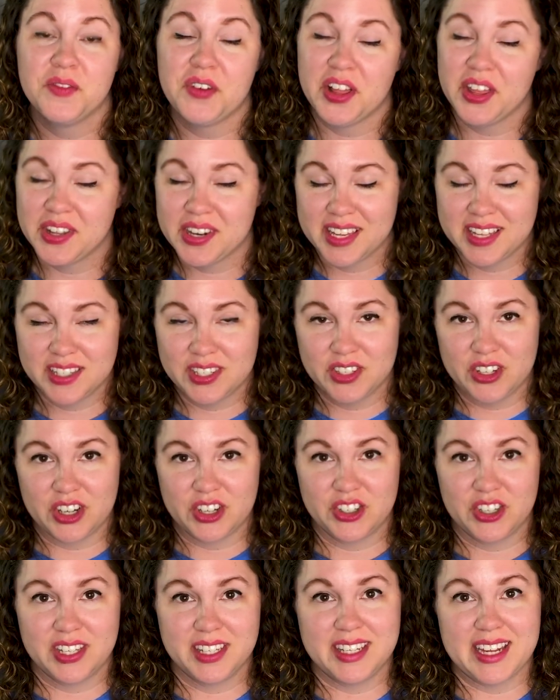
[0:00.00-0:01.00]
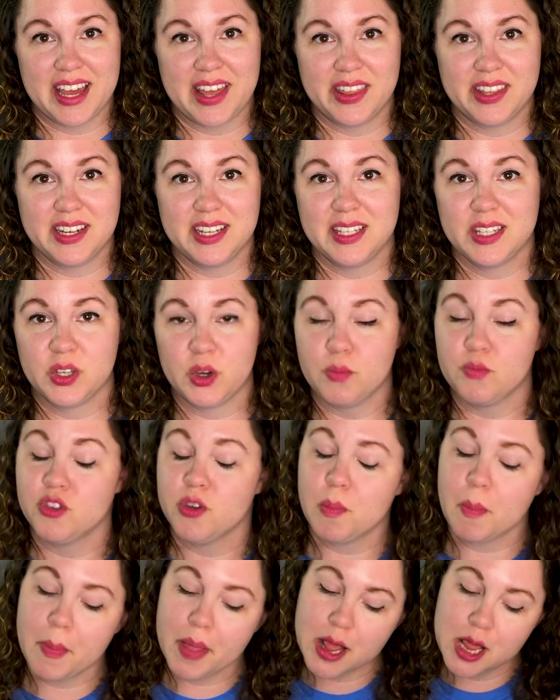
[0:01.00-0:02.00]
follow the instructions down in the description
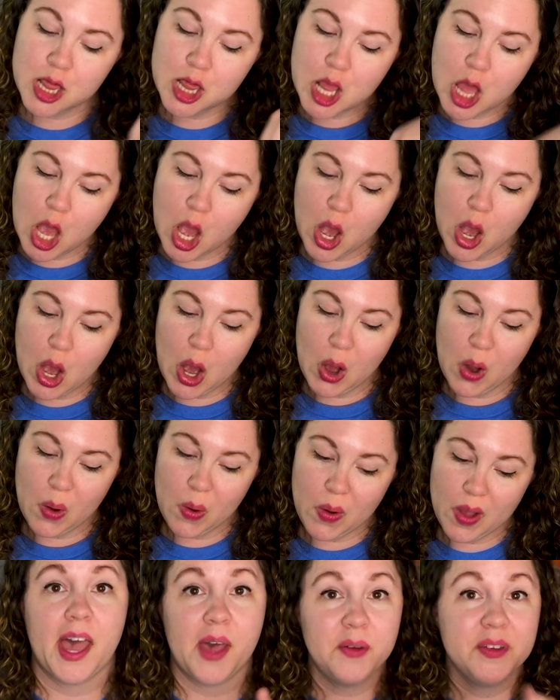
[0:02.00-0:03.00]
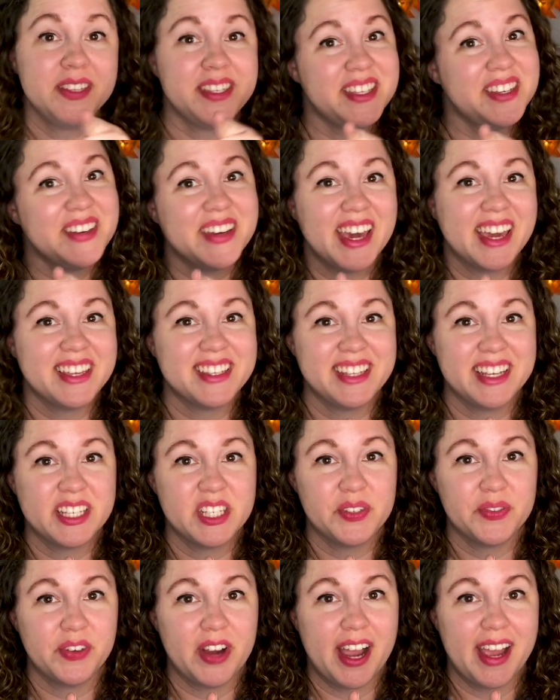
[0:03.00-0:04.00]
below. I will see you guys
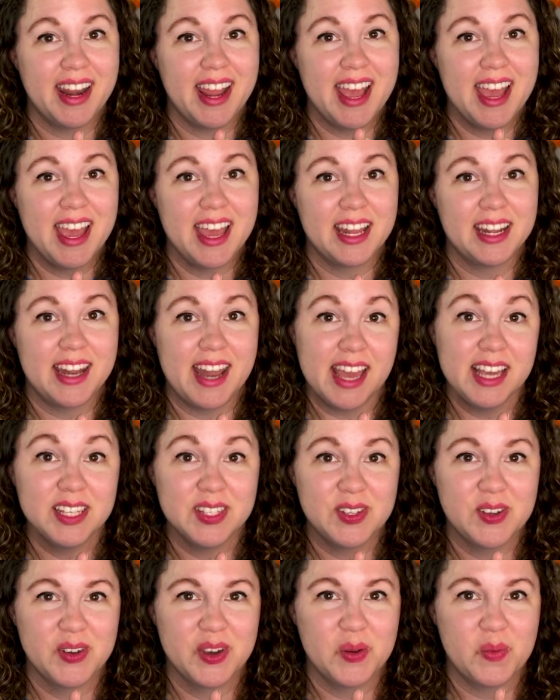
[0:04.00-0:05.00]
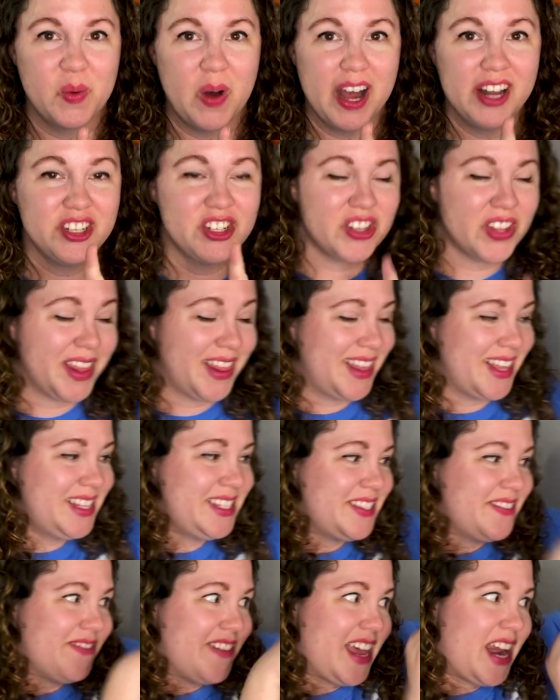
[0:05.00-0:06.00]
next Friday, and next you can watch
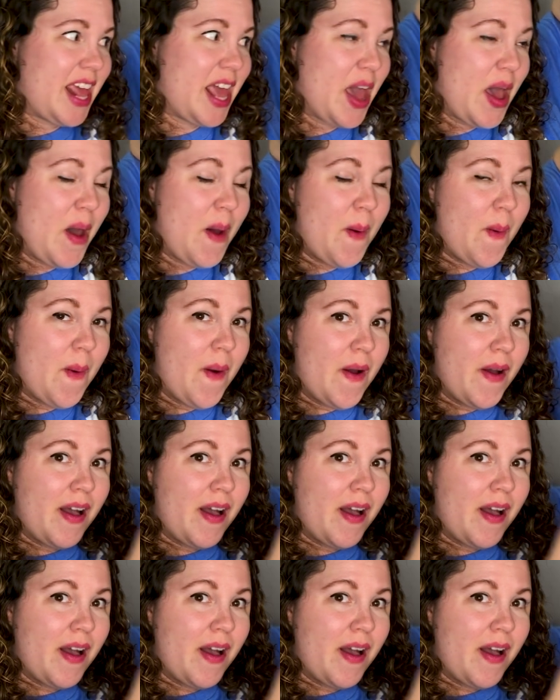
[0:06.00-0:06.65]
this video.